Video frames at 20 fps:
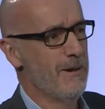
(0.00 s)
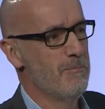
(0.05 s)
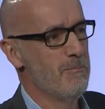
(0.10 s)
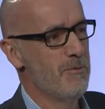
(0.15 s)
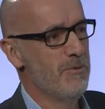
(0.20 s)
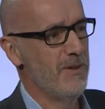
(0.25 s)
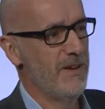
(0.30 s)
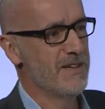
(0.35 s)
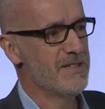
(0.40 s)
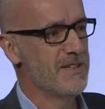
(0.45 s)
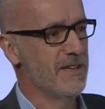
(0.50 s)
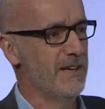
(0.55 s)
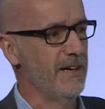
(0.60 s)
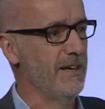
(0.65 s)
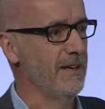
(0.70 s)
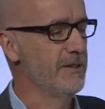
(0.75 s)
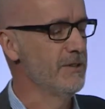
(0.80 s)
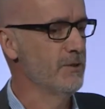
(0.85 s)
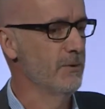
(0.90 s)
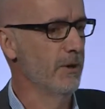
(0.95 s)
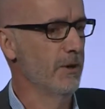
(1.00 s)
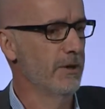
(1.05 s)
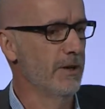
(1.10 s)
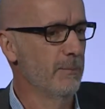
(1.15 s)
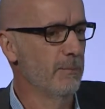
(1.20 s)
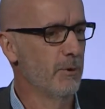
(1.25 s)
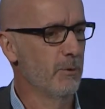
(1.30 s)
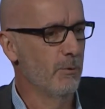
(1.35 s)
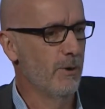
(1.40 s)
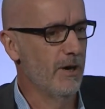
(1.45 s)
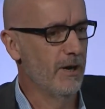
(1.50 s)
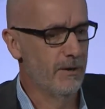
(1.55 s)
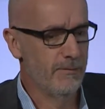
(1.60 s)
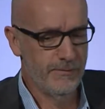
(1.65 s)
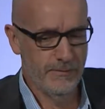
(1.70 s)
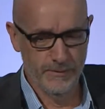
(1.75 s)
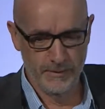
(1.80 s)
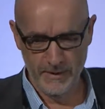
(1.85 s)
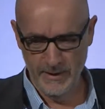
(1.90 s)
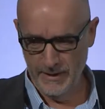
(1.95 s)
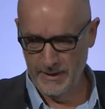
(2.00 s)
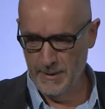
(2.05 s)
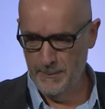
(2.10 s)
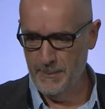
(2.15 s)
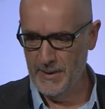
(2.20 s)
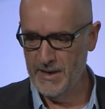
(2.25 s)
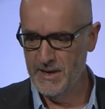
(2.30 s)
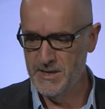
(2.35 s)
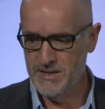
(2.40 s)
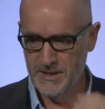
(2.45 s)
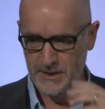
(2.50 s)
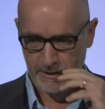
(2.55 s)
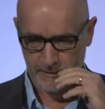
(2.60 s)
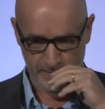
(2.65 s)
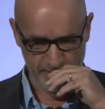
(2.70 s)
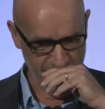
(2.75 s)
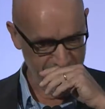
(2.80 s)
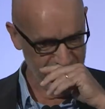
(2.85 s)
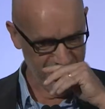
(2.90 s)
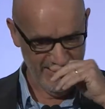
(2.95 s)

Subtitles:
Thanks again to OWI for an amazing event.